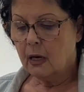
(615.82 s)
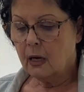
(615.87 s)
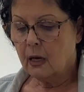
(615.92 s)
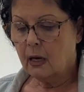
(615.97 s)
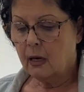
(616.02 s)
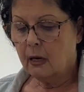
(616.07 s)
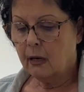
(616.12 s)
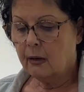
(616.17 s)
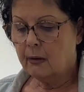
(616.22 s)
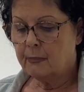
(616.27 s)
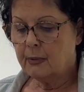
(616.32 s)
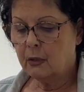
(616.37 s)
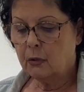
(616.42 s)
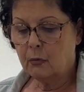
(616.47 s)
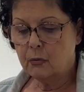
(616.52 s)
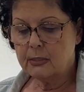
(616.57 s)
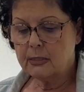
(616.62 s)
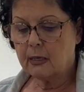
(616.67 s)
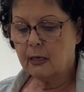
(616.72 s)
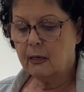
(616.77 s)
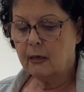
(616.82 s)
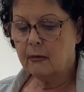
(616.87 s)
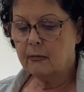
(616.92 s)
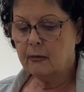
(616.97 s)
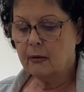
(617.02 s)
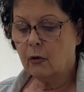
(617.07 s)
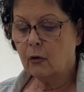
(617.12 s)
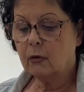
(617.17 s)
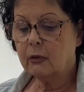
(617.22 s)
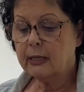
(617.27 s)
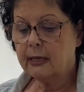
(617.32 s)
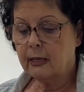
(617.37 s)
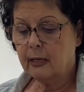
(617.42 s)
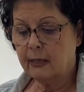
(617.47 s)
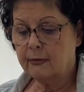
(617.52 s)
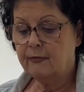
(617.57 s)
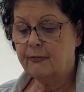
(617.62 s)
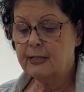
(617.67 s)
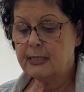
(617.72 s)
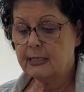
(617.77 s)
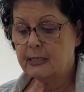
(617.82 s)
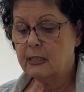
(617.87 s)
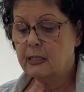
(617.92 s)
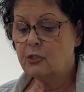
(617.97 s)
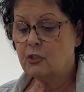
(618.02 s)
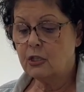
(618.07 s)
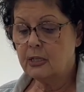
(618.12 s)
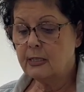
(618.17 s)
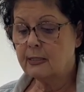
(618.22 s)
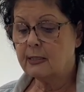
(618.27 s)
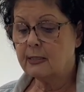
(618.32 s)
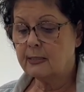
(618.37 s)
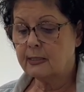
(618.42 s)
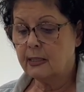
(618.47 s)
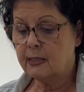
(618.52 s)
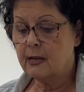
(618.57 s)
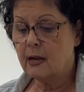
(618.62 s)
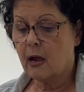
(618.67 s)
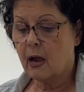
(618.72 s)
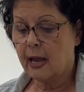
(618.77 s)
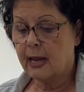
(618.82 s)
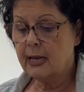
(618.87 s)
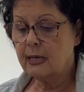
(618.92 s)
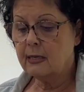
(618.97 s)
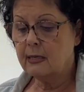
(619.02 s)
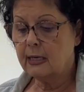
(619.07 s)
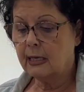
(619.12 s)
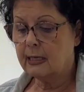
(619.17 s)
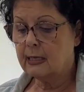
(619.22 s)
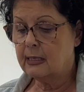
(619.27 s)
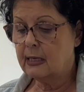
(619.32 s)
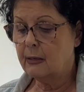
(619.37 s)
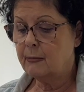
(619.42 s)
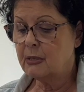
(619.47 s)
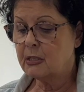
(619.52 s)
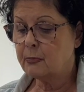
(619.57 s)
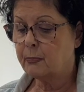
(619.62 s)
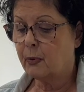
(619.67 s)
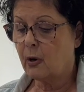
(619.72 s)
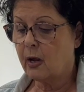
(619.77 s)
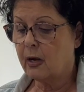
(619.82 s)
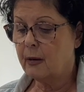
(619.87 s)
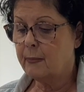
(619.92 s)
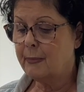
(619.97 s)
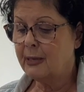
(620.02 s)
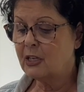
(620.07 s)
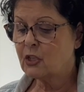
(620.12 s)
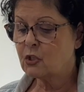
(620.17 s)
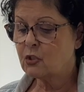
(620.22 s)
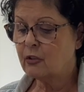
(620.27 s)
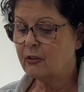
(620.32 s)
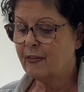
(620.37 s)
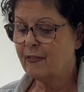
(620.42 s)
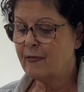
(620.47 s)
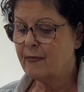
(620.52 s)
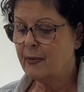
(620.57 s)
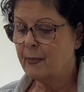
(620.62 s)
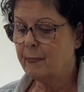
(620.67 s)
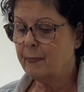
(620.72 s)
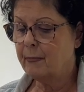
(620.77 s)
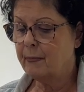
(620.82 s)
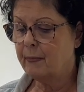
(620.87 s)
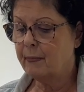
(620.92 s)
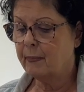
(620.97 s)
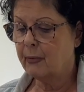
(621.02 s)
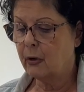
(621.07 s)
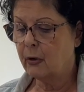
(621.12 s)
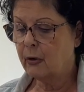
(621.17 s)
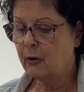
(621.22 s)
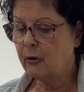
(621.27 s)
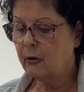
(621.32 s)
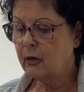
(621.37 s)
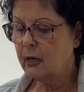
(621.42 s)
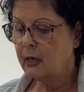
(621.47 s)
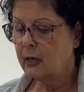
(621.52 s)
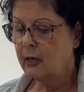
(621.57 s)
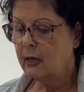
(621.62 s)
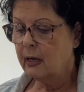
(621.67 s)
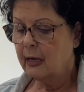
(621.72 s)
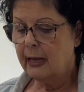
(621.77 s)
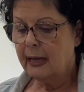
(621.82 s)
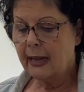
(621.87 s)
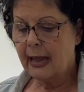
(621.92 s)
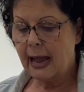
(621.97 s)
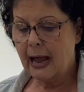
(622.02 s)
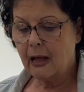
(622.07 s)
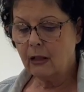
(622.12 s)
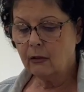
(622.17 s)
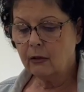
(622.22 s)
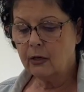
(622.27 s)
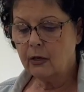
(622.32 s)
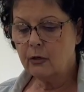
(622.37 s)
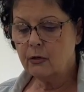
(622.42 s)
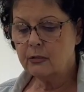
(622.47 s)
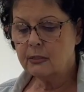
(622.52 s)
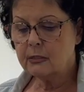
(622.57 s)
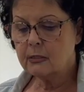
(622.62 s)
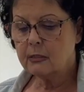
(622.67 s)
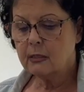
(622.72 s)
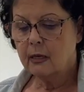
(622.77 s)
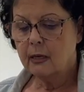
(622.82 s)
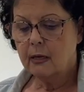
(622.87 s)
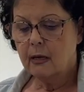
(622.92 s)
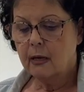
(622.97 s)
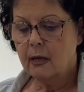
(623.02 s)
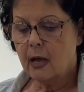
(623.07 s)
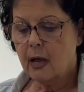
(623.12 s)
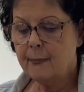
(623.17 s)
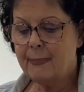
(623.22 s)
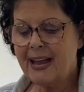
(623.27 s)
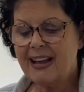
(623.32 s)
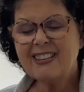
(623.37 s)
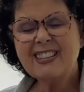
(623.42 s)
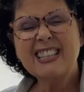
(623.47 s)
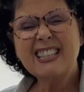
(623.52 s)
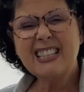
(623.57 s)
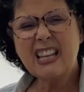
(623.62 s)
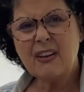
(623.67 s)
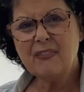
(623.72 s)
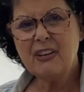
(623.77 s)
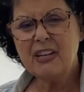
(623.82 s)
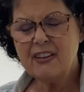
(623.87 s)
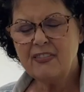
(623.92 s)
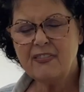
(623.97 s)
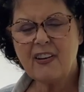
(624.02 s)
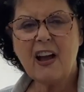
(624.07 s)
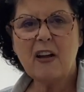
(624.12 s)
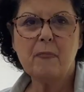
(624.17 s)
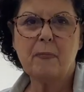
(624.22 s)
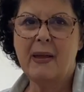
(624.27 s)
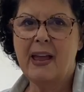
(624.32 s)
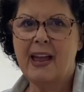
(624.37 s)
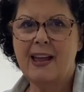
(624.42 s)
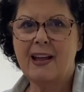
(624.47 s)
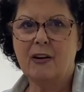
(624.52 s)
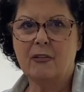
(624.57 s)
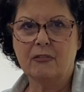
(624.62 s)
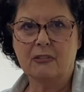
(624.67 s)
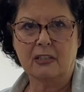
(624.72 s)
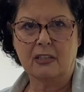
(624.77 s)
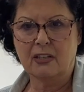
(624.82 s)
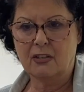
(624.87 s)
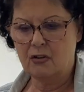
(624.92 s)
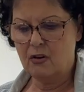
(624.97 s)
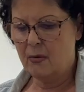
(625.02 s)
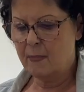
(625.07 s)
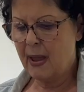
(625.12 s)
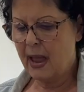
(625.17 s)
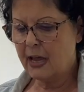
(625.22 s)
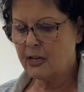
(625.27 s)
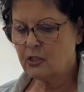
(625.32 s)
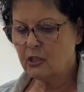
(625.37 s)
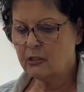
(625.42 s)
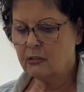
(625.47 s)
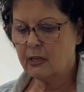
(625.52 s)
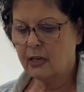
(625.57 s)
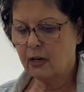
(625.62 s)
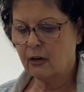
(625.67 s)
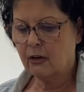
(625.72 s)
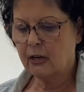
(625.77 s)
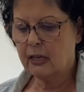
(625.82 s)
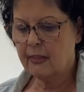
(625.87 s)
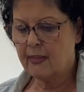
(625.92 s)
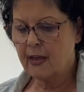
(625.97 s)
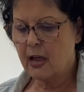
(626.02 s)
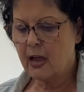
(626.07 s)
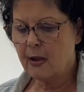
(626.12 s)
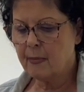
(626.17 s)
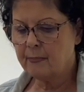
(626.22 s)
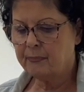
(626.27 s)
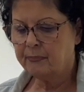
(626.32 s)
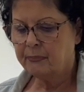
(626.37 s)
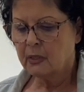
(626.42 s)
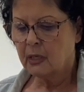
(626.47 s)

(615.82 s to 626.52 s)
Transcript: who was early had visited Jesus at night. Nicodemus brought a mixture of myrrh, aloes, about 75 pounds. Can you imagine carrying that?